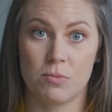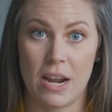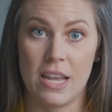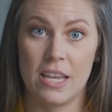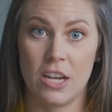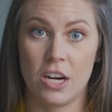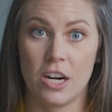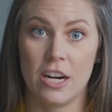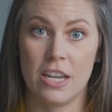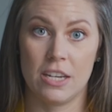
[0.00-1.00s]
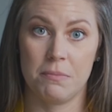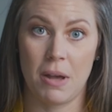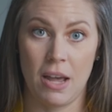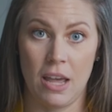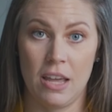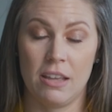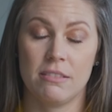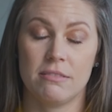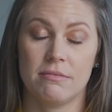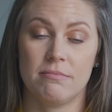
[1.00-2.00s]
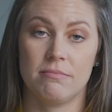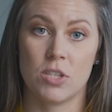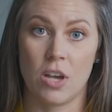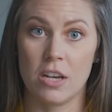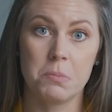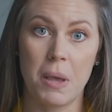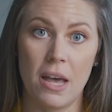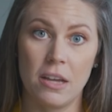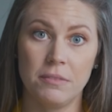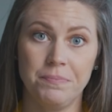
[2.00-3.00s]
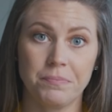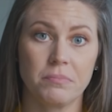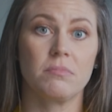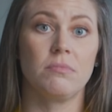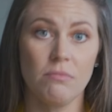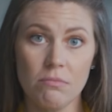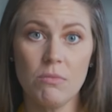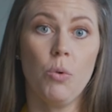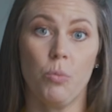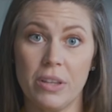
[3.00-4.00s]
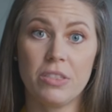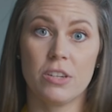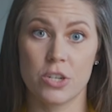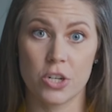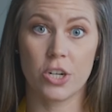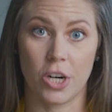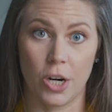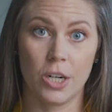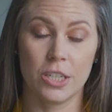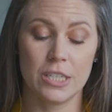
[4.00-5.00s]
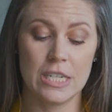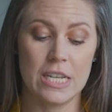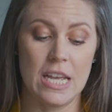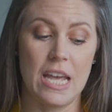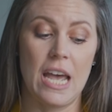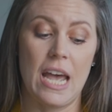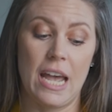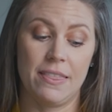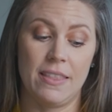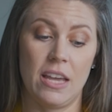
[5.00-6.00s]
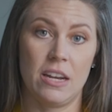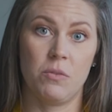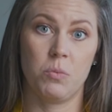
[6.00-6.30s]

right here in my saucepan with the sugar, and then